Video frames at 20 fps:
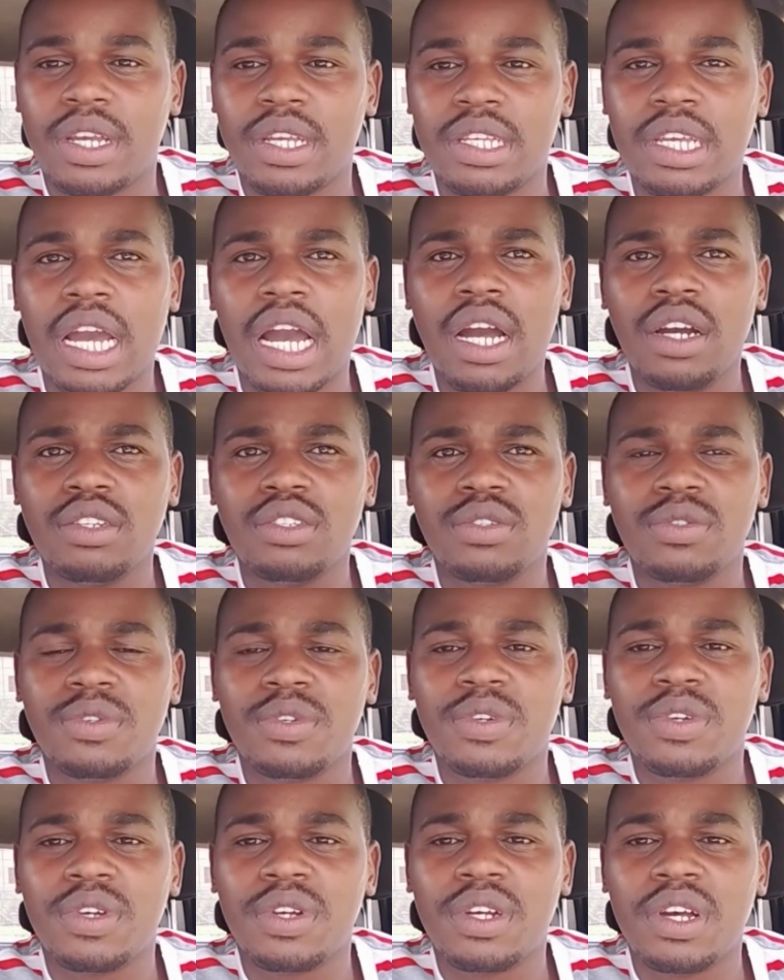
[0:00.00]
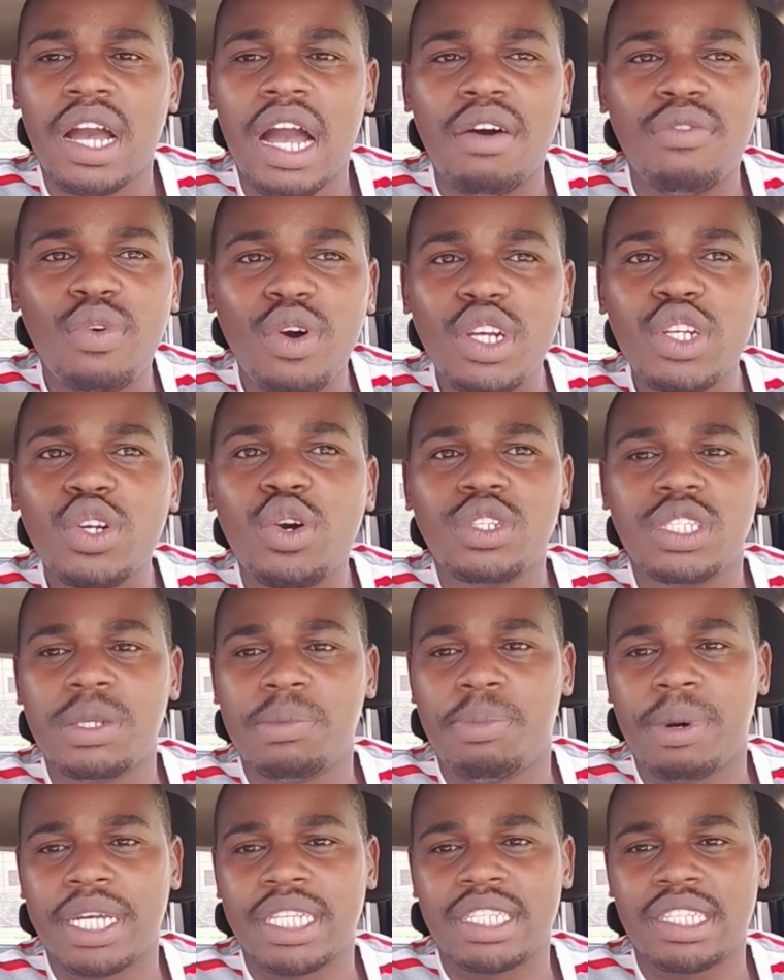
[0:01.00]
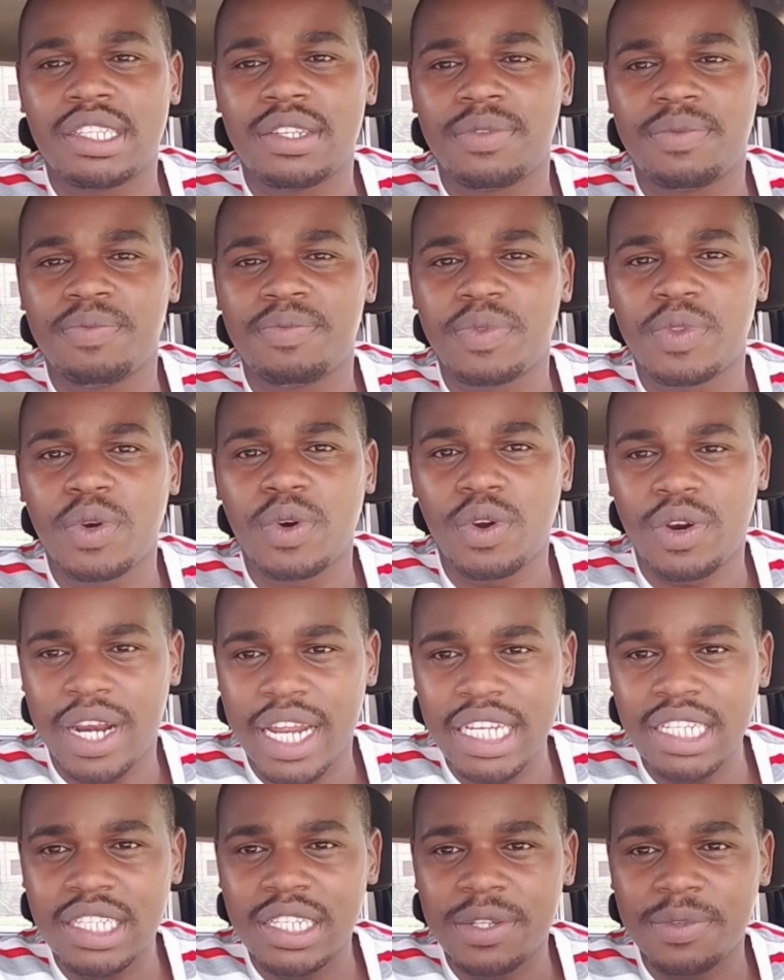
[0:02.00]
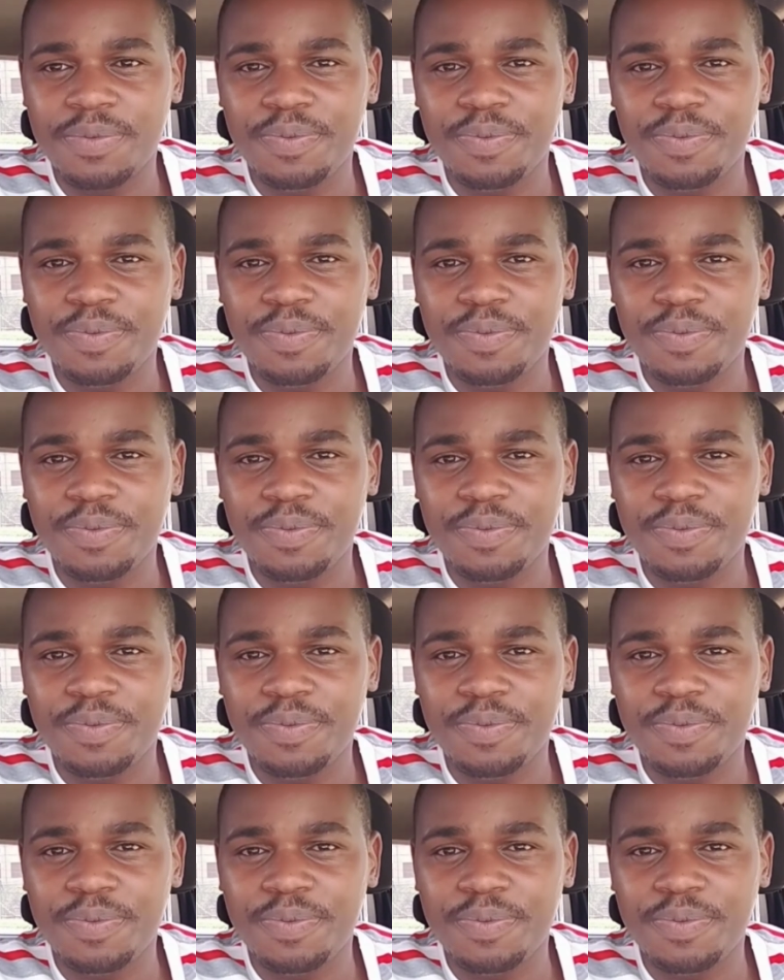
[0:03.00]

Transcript: Yeah? Avoid gossipers. All right?